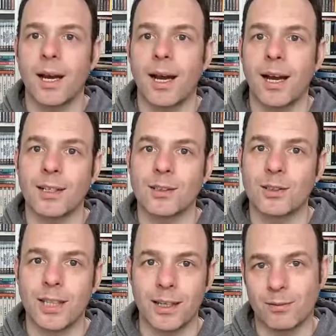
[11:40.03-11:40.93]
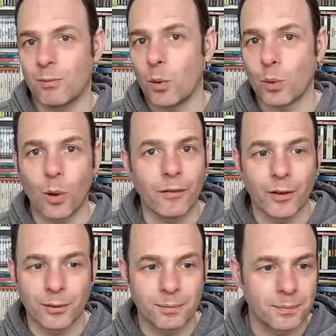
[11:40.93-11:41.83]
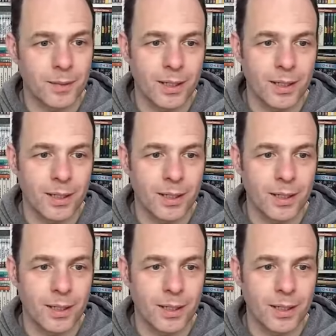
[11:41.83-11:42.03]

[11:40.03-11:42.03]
and yeah, a whole lot of fun.